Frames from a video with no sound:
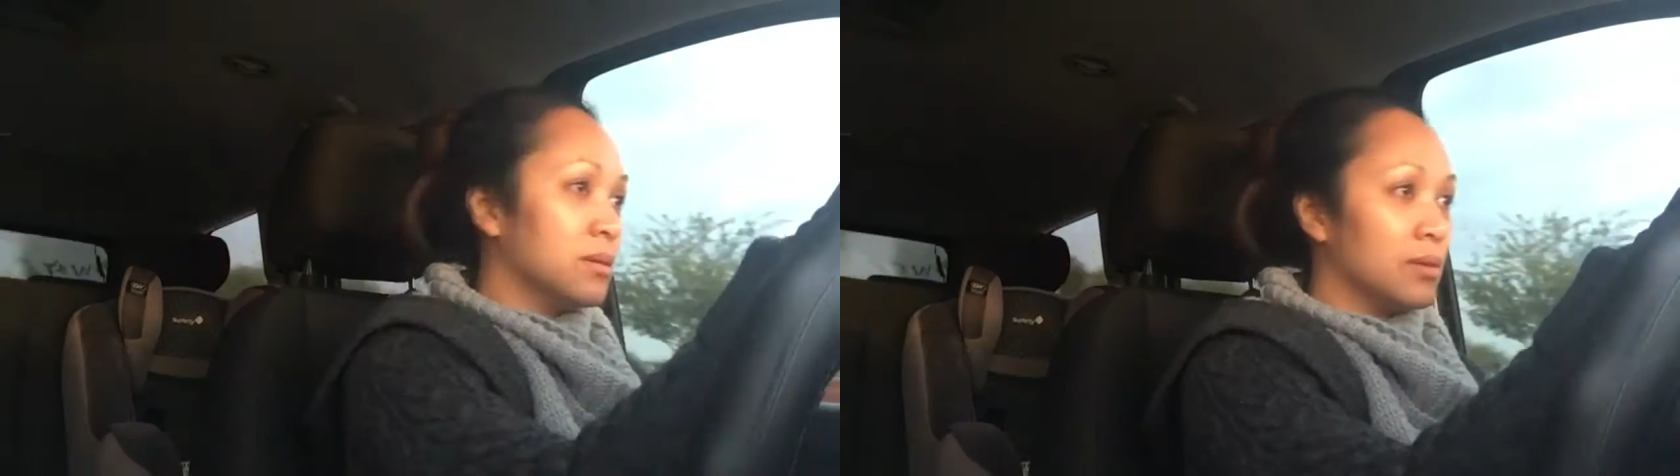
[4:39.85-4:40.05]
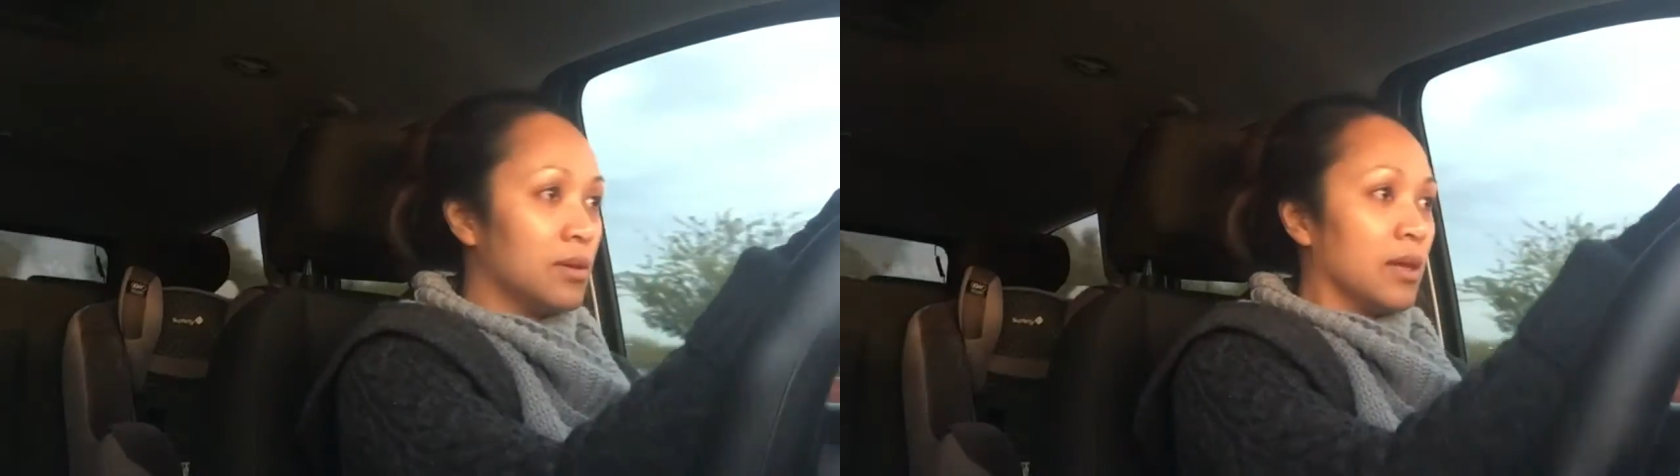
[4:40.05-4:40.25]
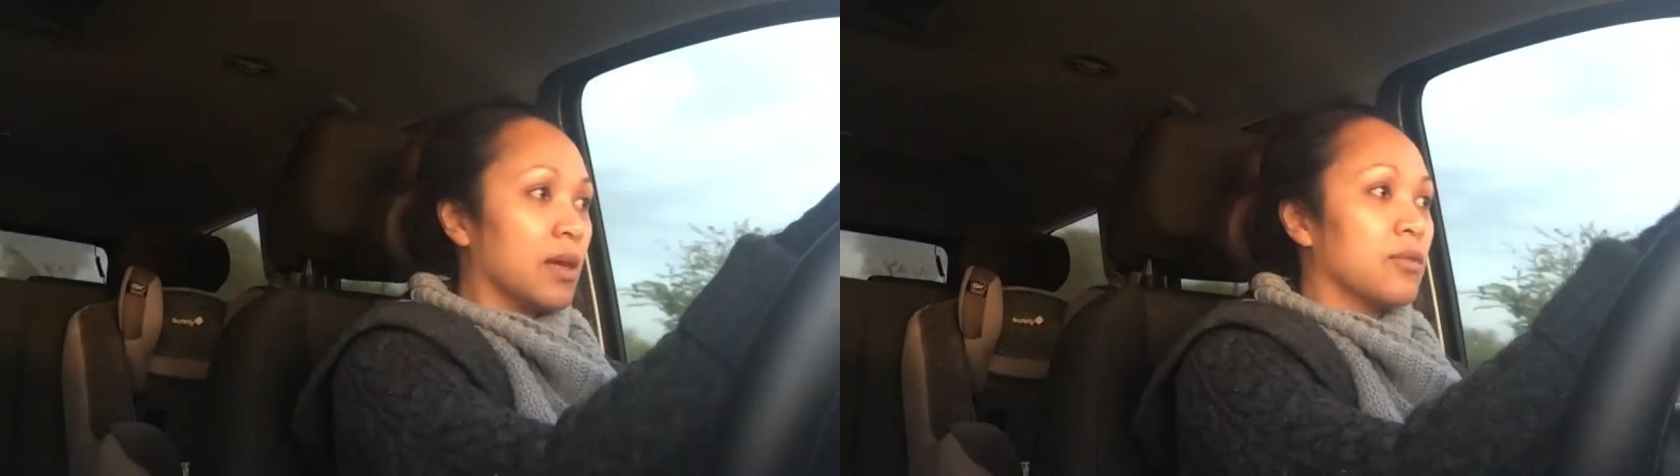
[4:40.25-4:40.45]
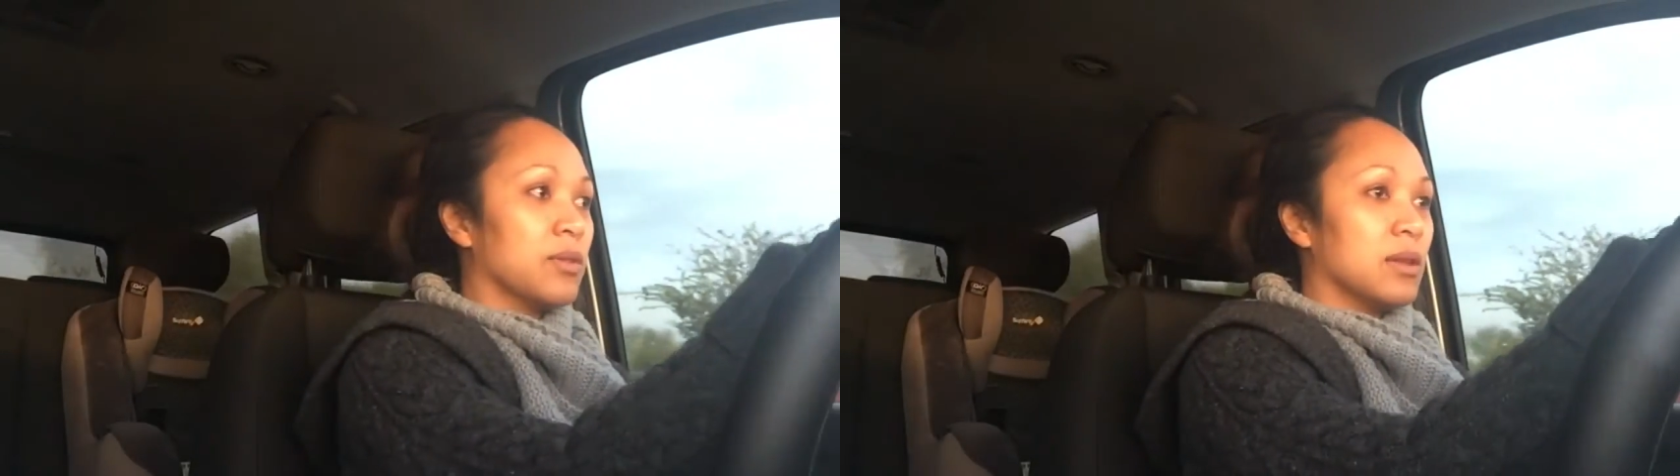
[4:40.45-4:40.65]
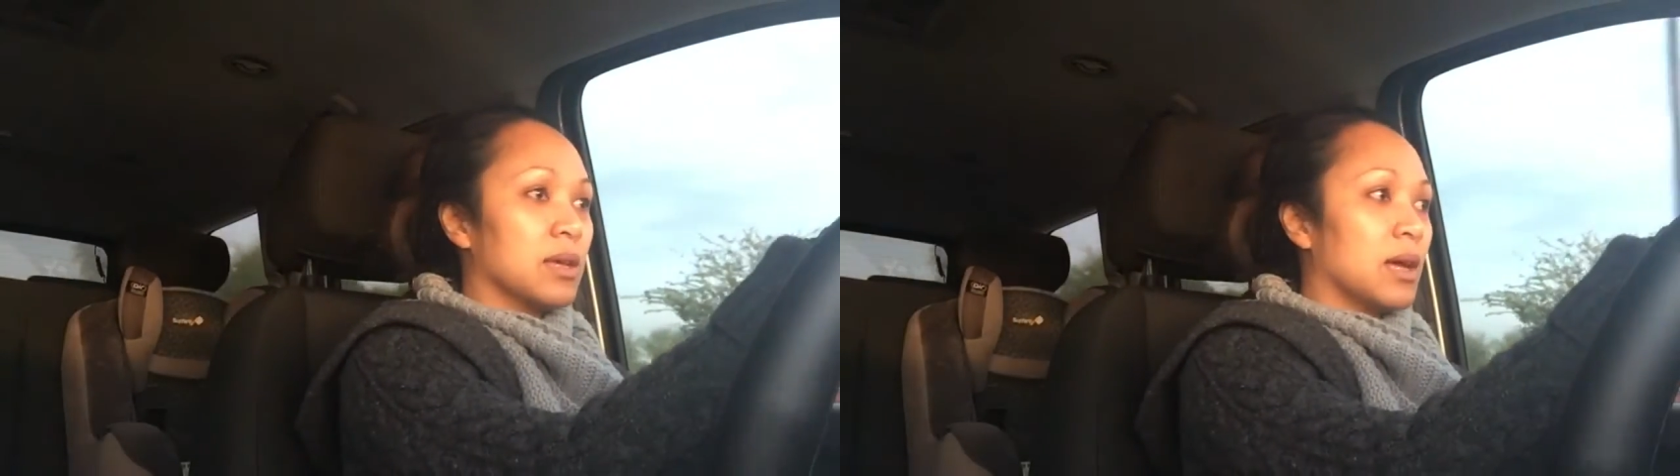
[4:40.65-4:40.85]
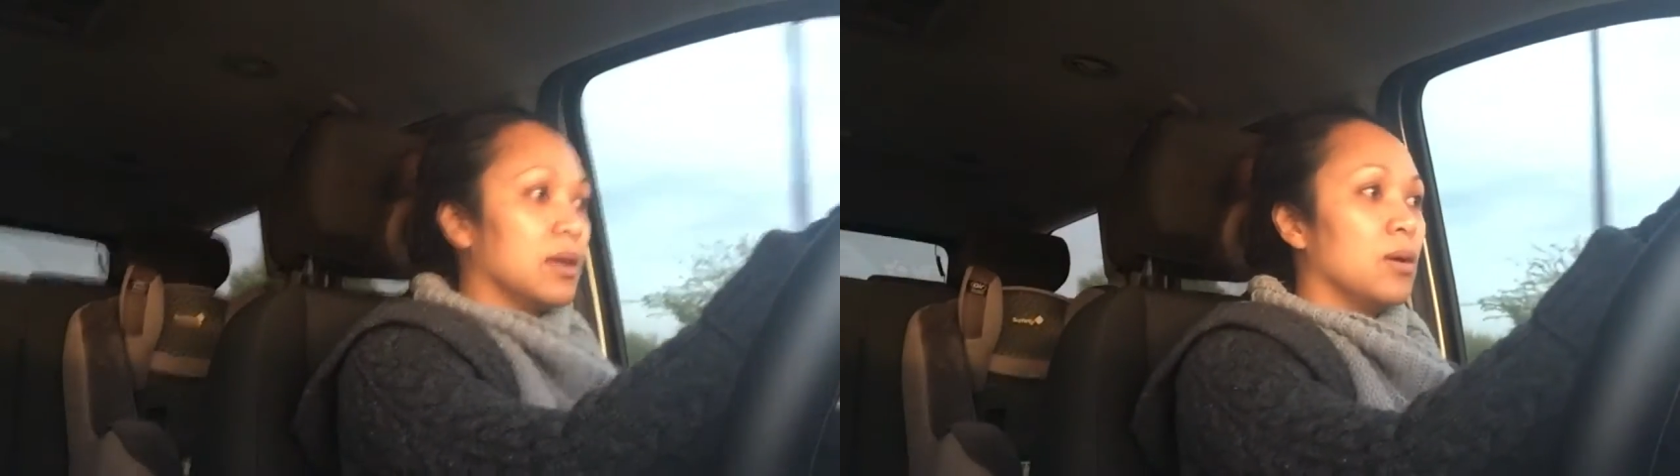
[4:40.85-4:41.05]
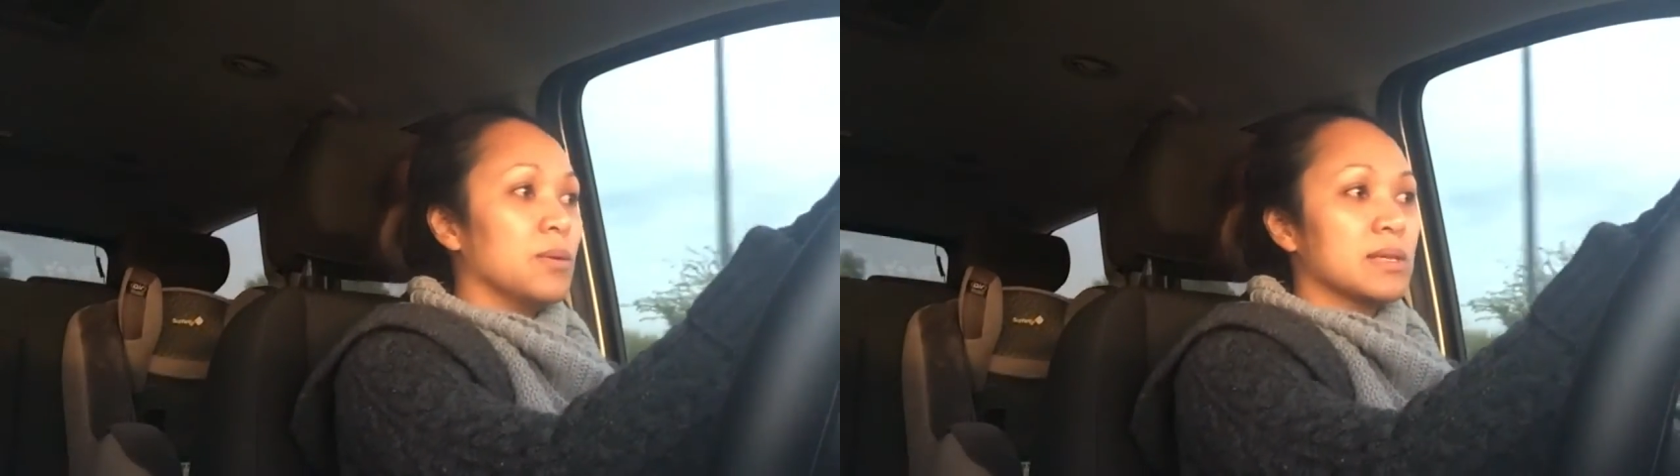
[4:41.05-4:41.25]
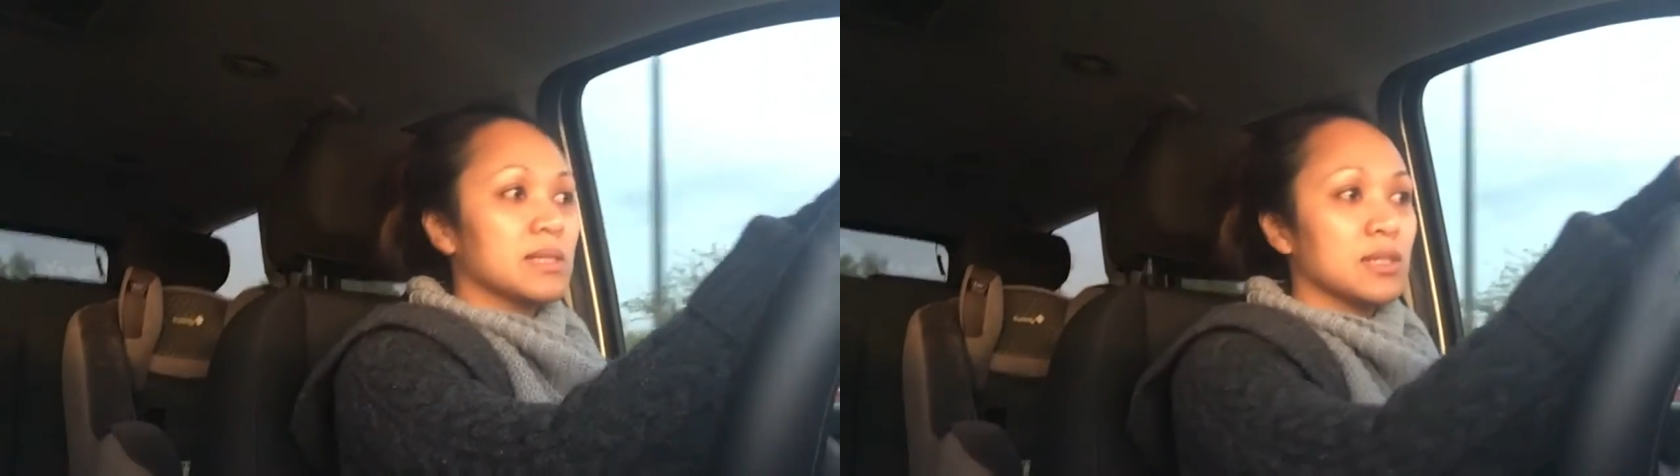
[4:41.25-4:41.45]
You know, like I feel like I
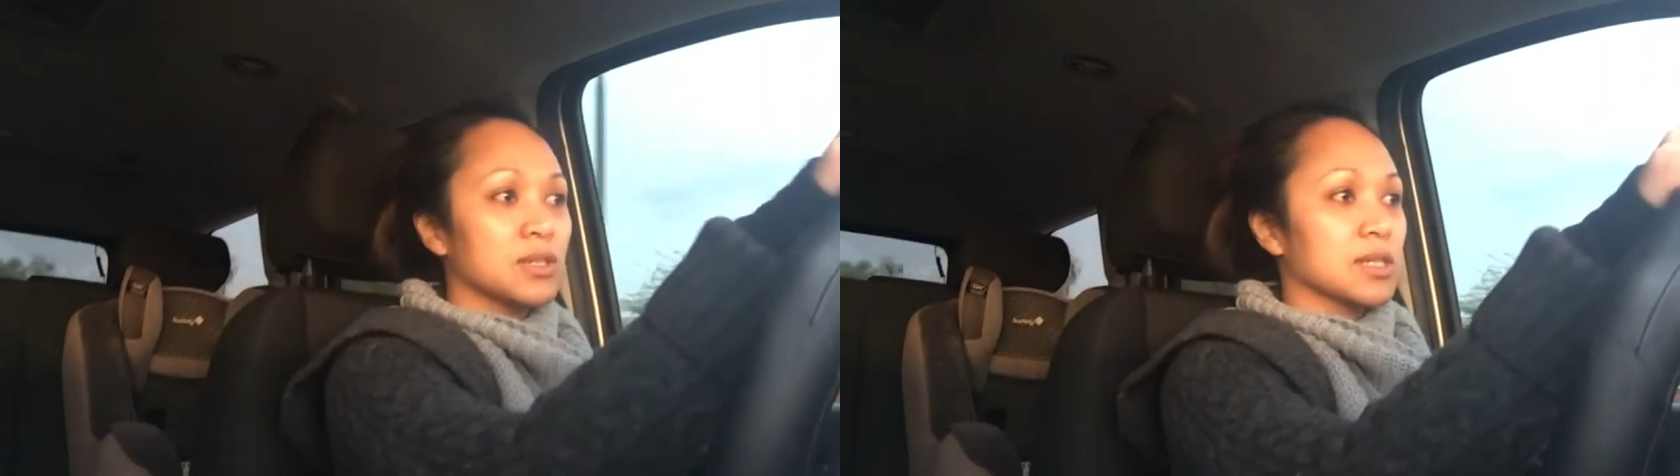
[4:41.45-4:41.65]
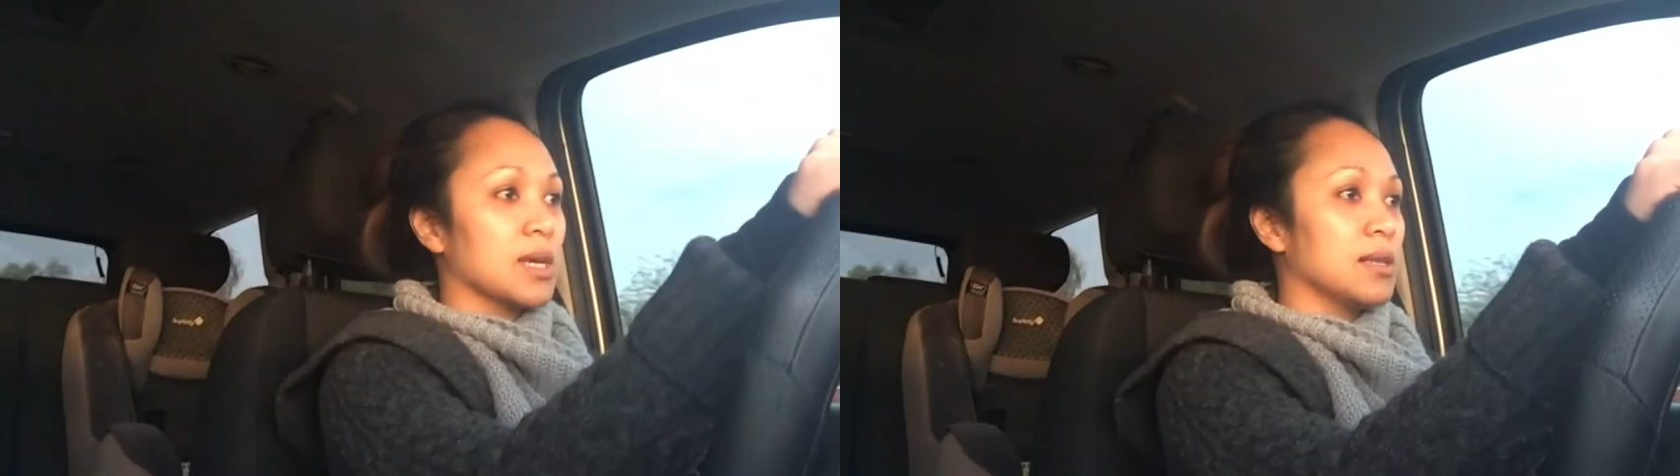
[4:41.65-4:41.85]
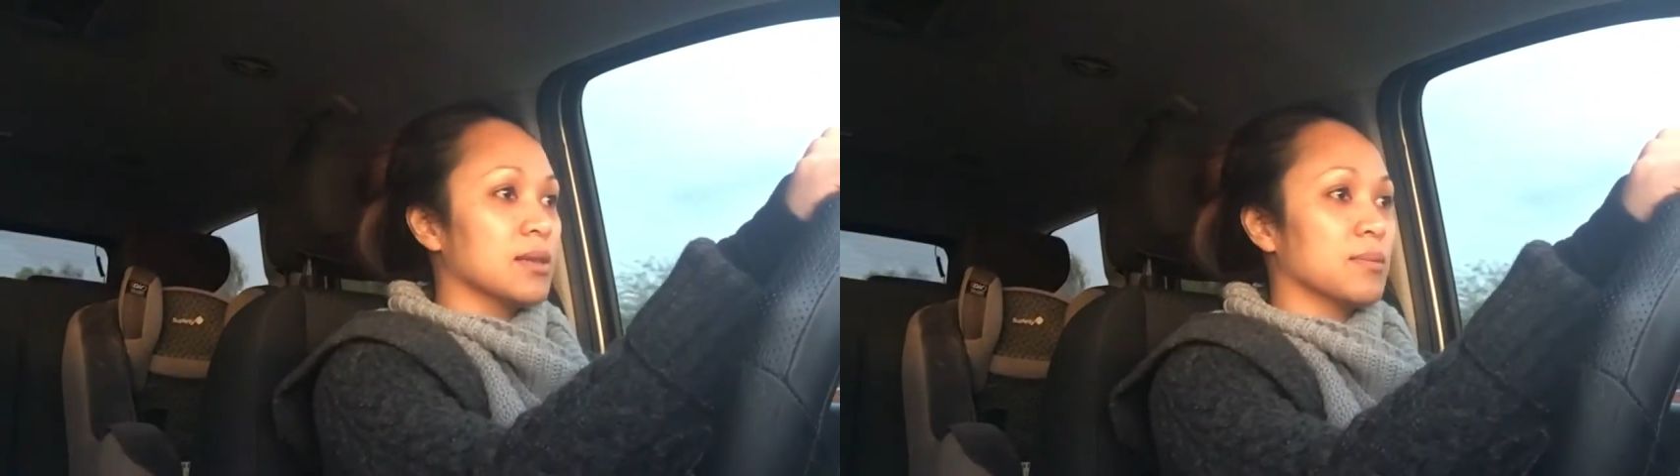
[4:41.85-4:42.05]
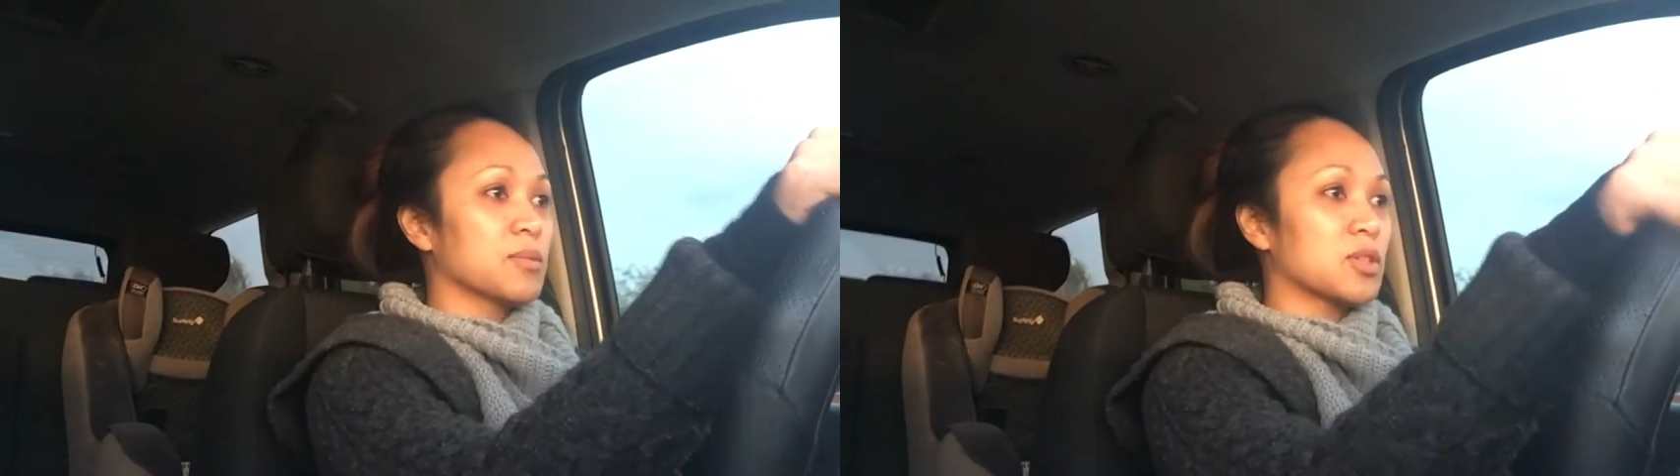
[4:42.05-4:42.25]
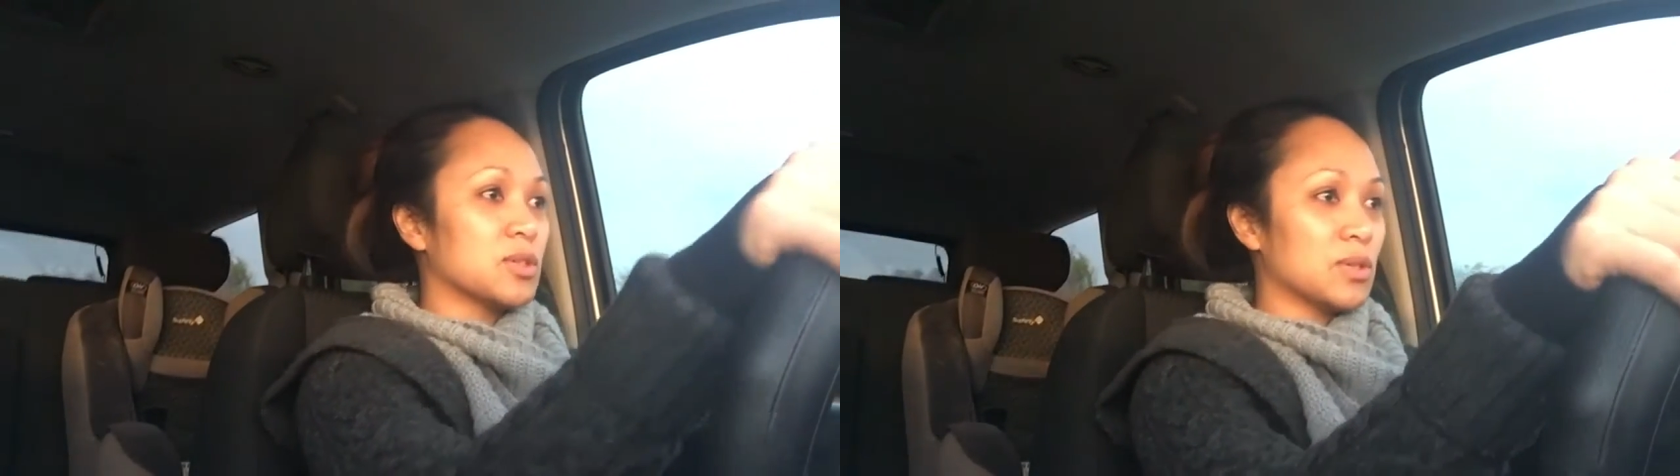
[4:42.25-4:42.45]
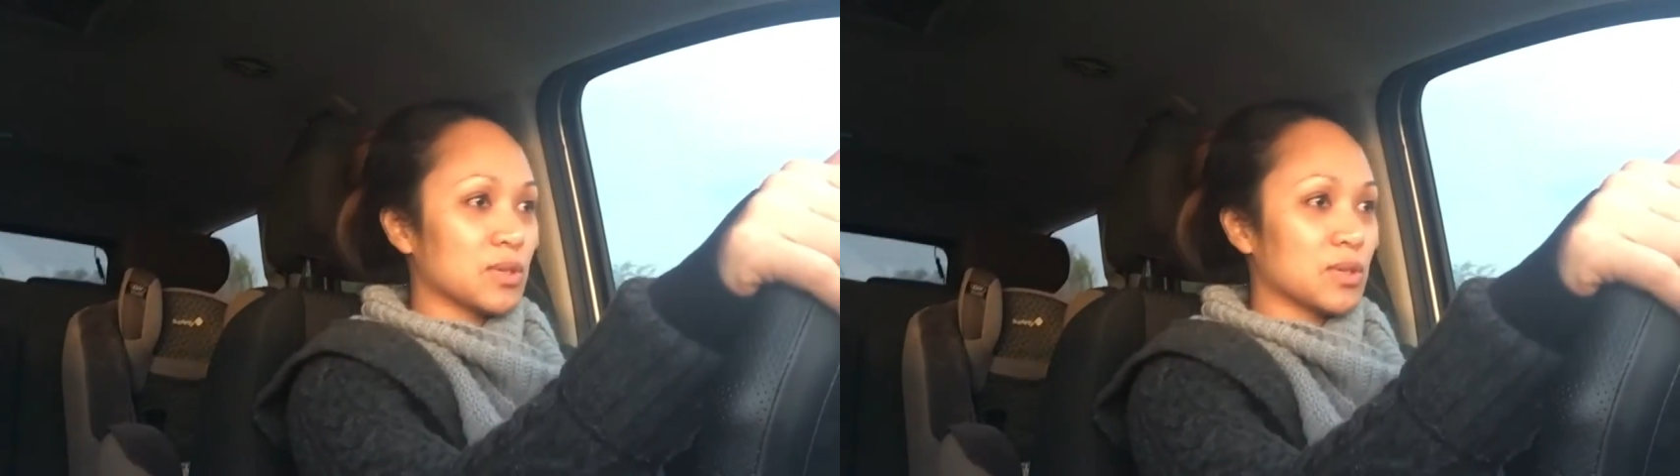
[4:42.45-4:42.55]
always need to tell them to,